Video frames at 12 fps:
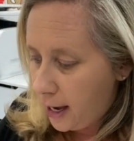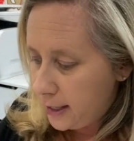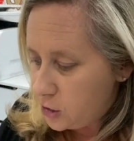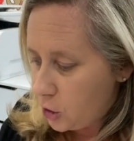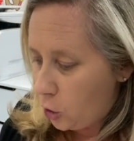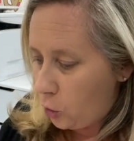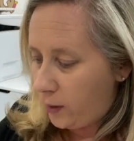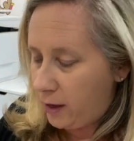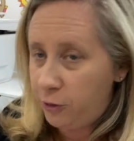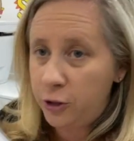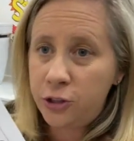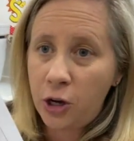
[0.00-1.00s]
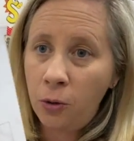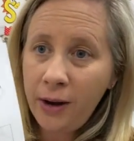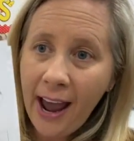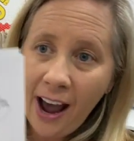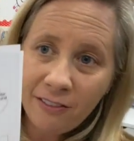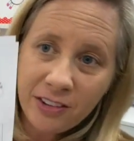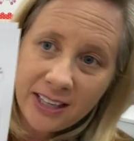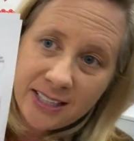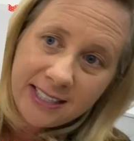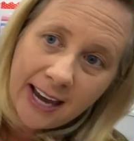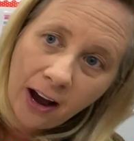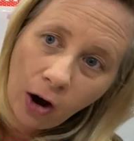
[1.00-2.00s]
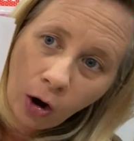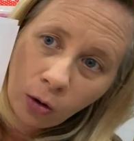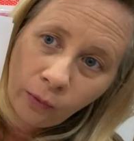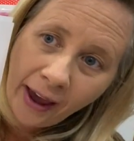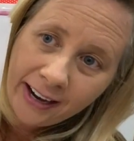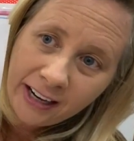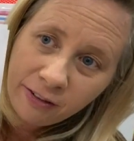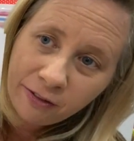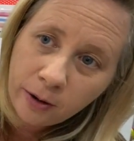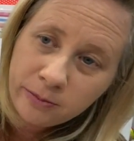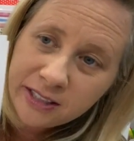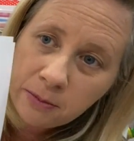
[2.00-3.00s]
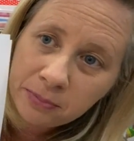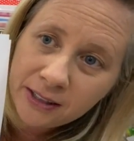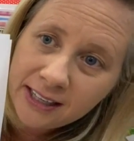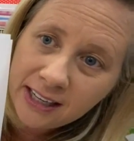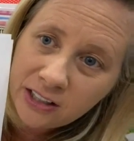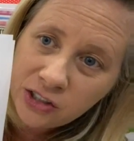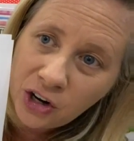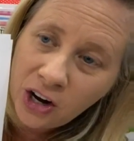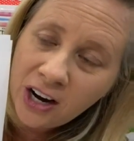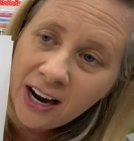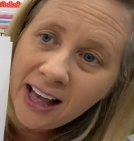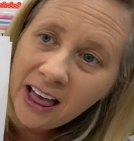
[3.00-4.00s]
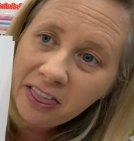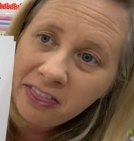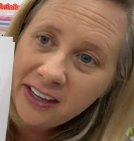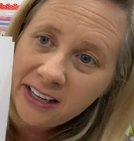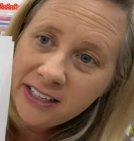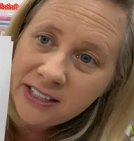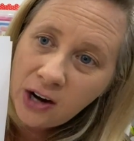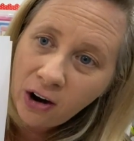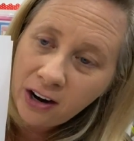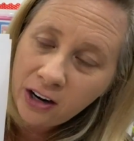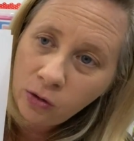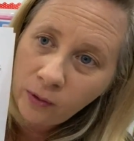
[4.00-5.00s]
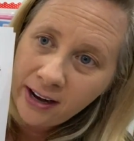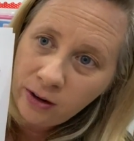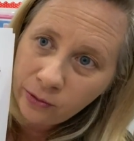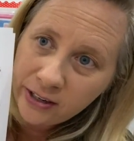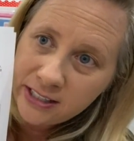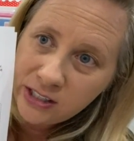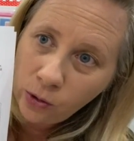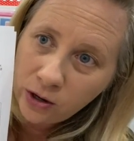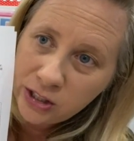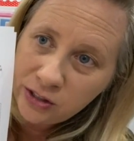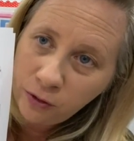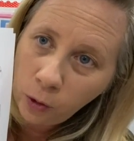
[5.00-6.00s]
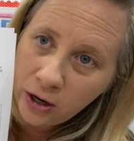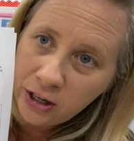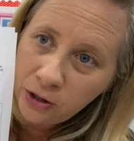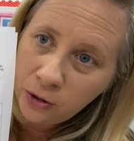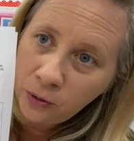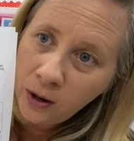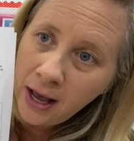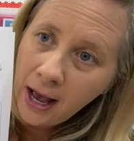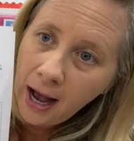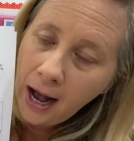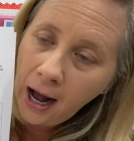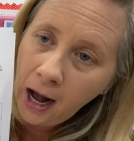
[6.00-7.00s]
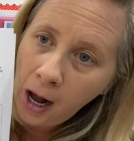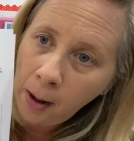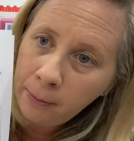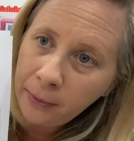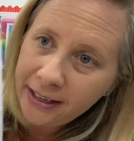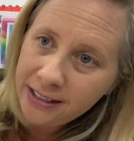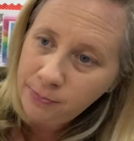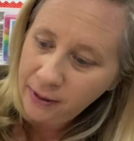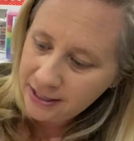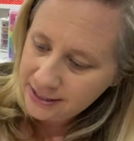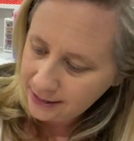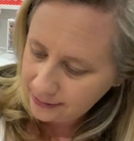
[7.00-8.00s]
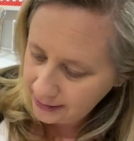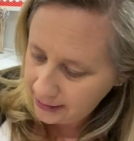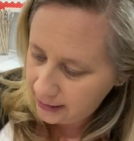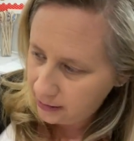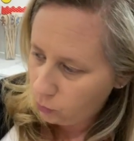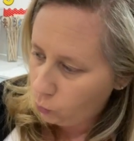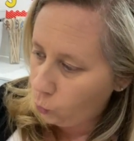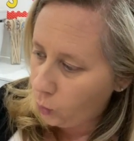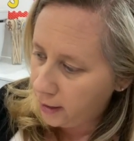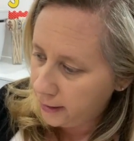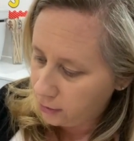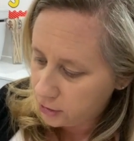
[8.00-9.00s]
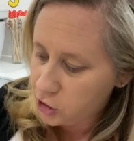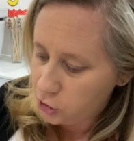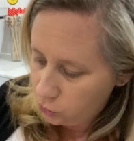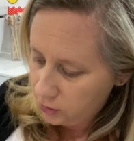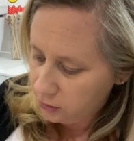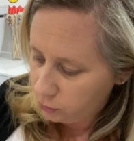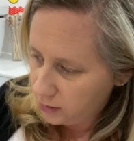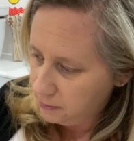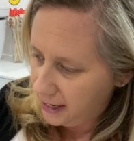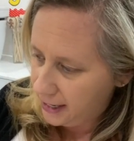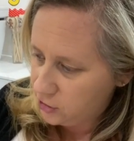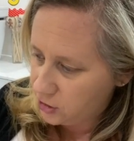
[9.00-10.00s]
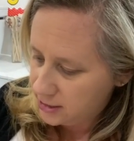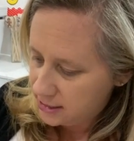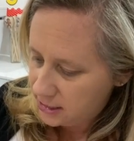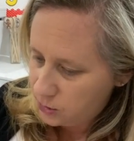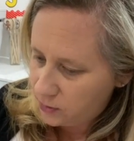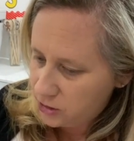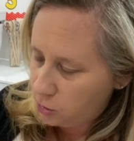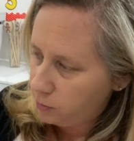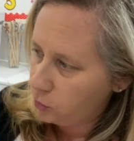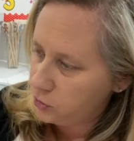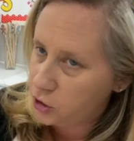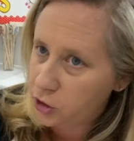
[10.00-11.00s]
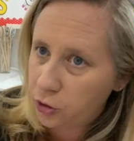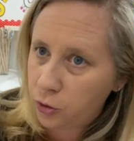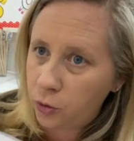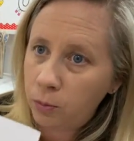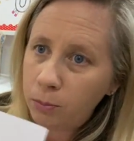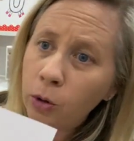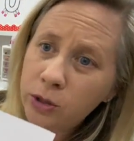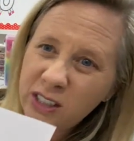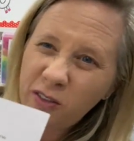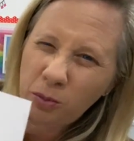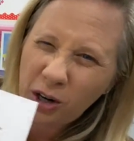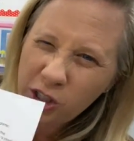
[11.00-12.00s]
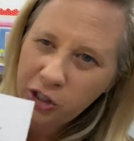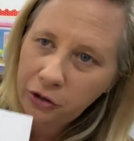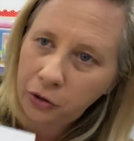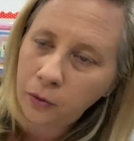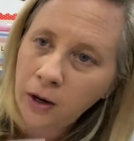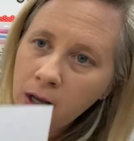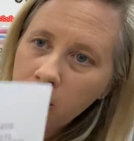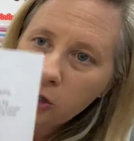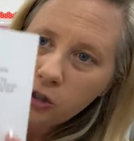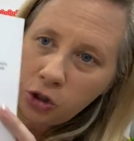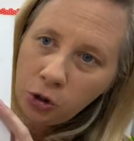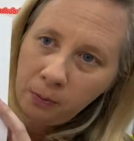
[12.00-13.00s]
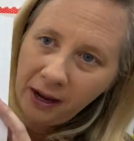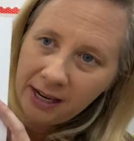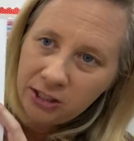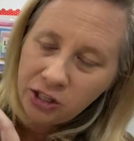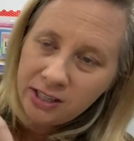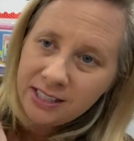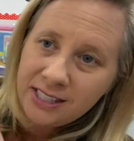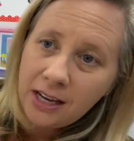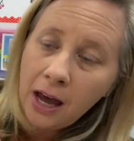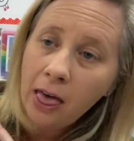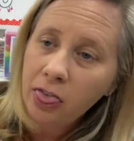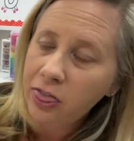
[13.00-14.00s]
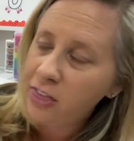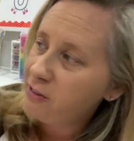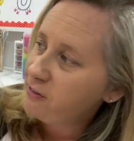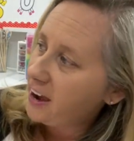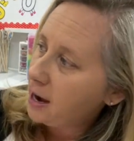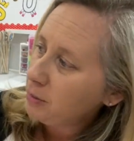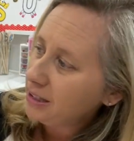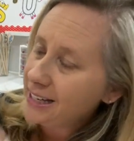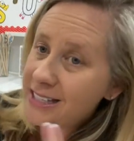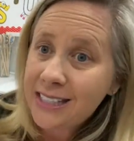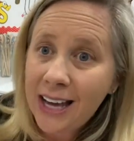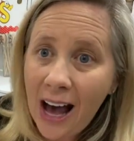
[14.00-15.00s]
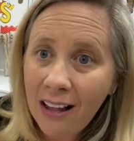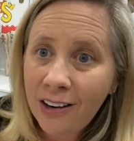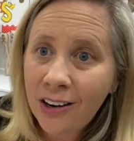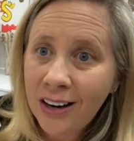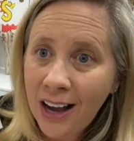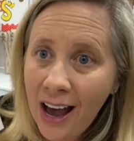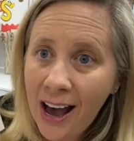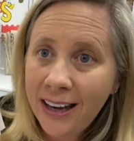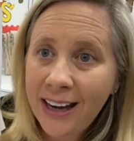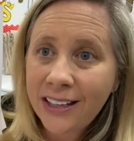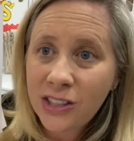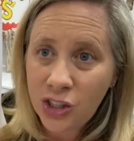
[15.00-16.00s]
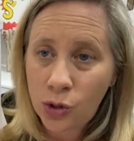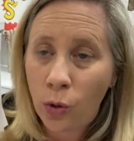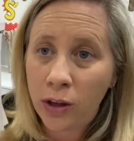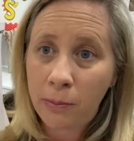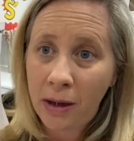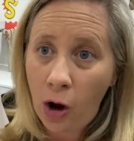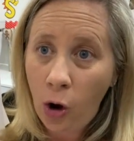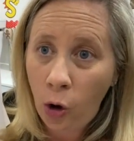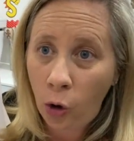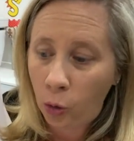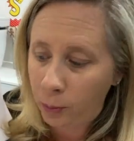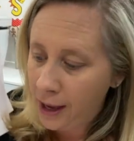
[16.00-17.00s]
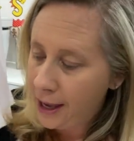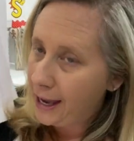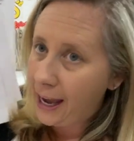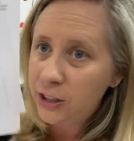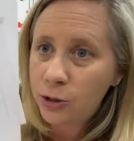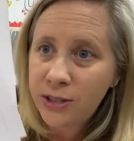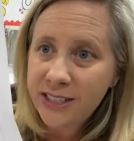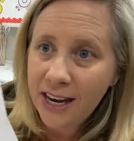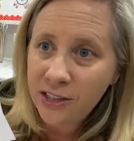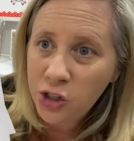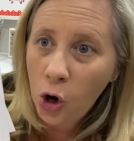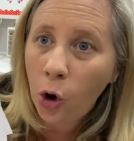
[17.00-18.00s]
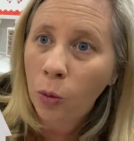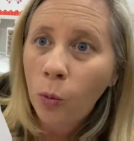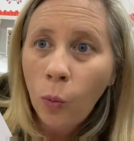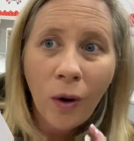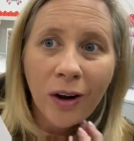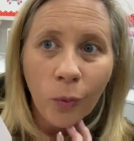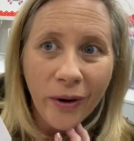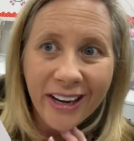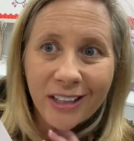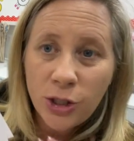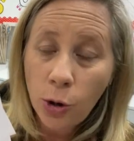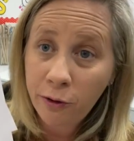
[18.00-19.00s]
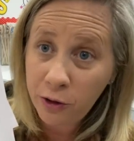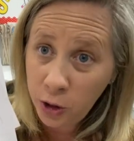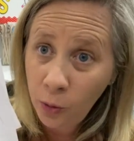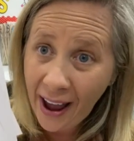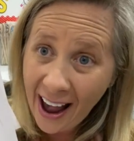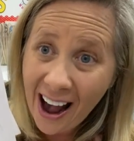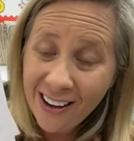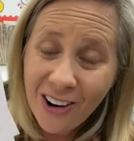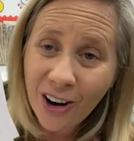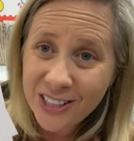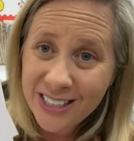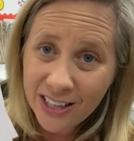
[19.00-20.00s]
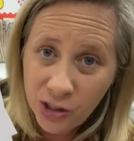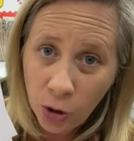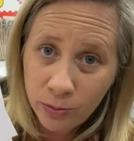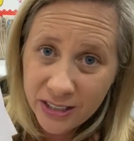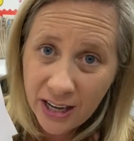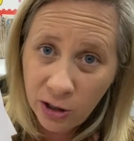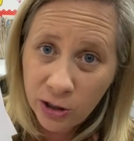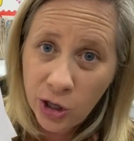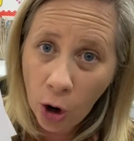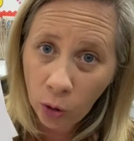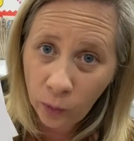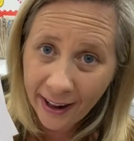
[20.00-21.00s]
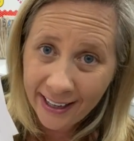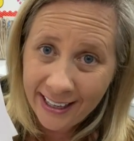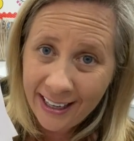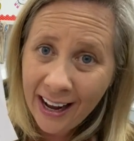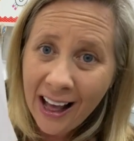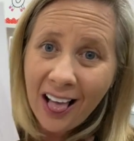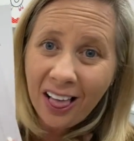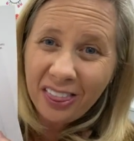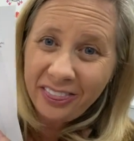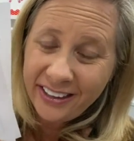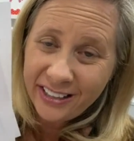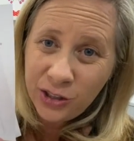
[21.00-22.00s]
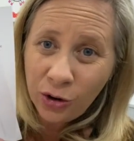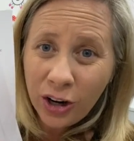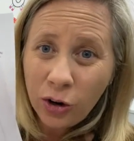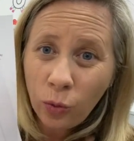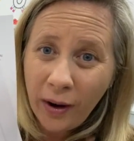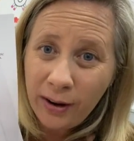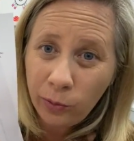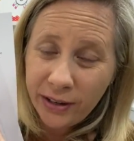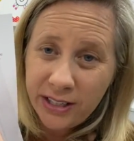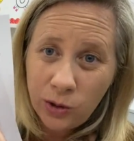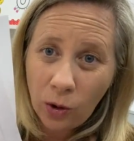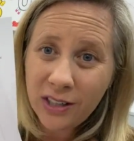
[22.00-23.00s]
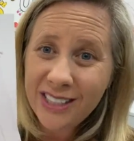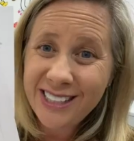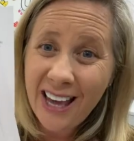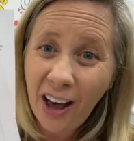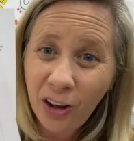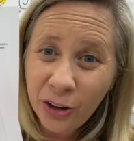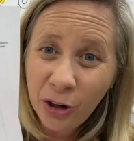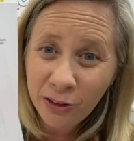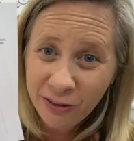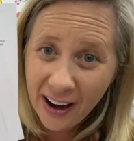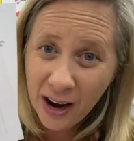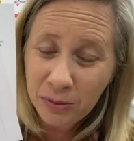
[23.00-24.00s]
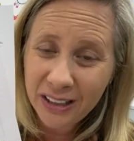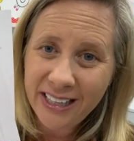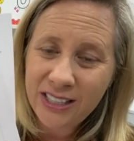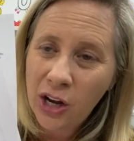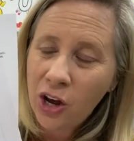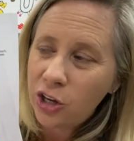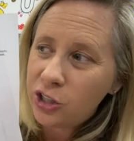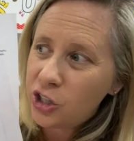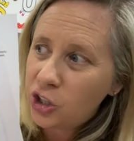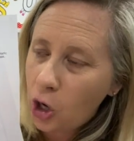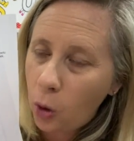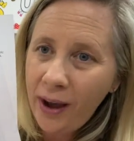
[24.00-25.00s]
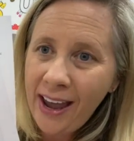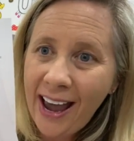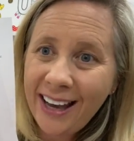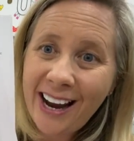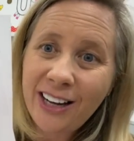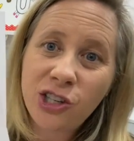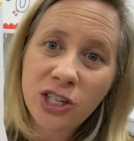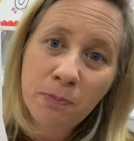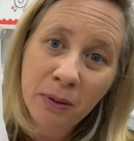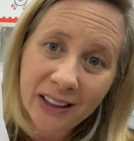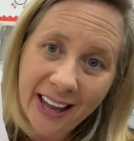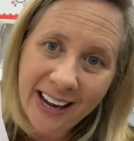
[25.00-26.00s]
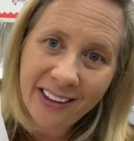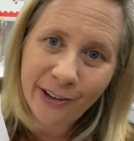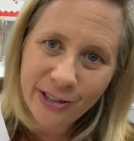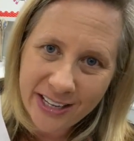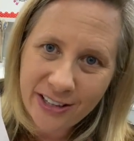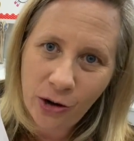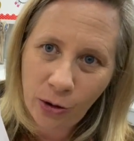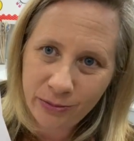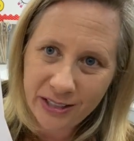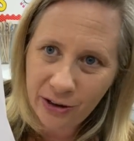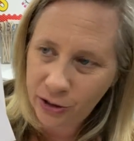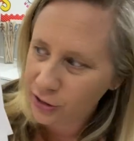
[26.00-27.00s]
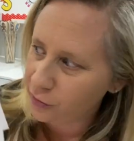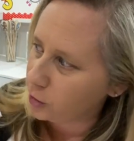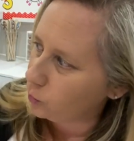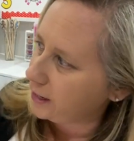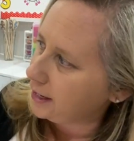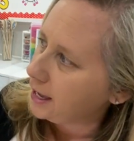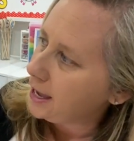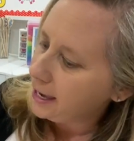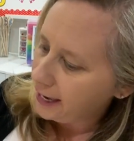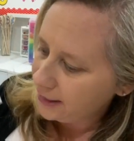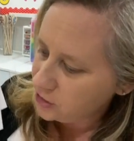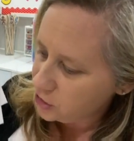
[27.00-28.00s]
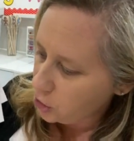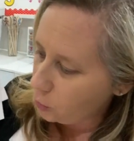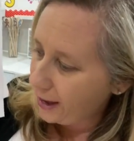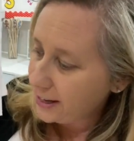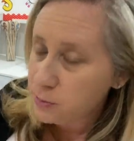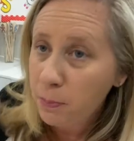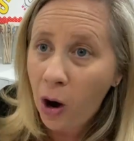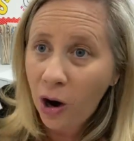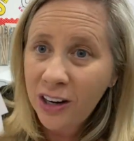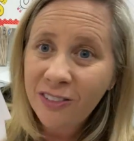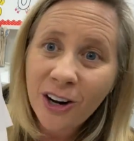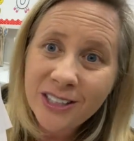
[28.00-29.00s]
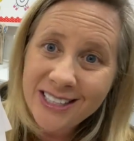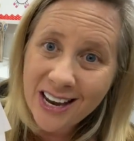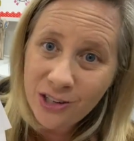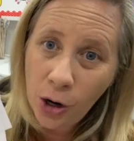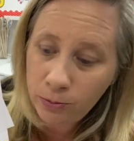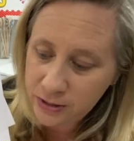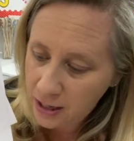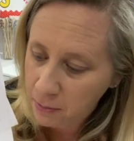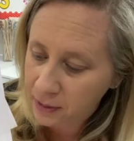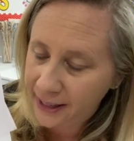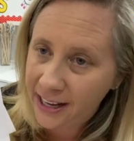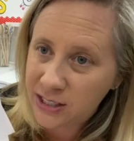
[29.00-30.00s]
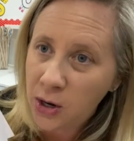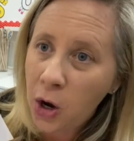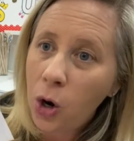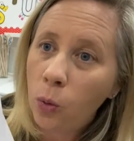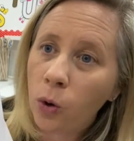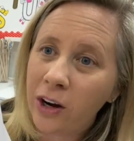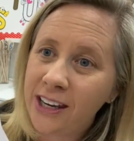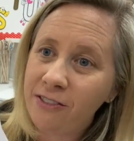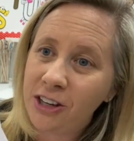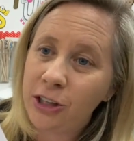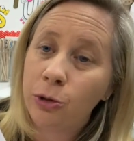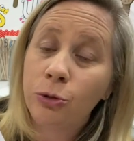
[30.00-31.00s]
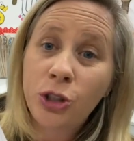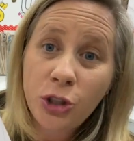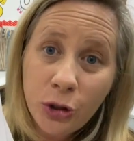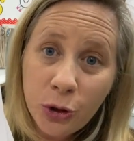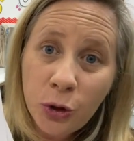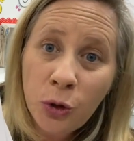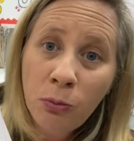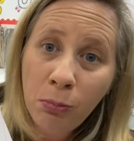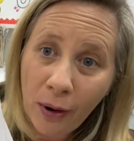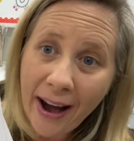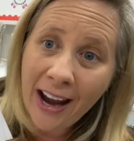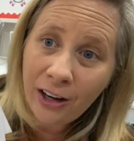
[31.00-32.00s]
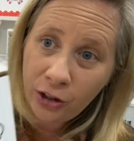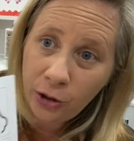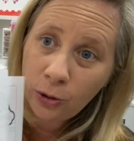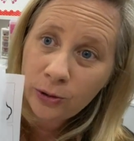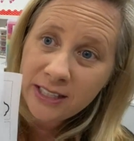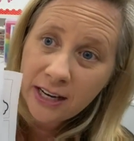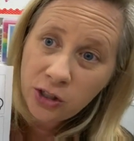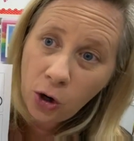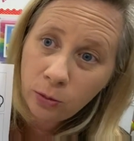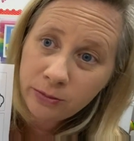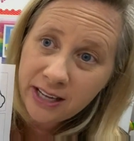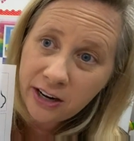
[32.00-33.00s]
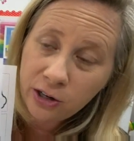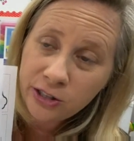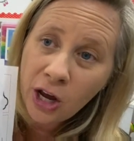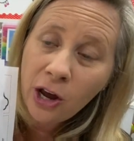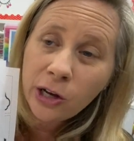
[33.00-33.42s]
So if you don't have these yet already from Simply Kinder, these are a great resource for you. It's basically 1 or 2 to 3 pages. These ones are both 2. Most of them are 2 pages. The families color, cut, and store them at home, and you send home 1 a week. So if you have our send home centers already, these are a great resource. Tell your families to go ahead and just play their send home centers for the week. And so as part of our send home subplans, we're giving you 2 brand new send home centers.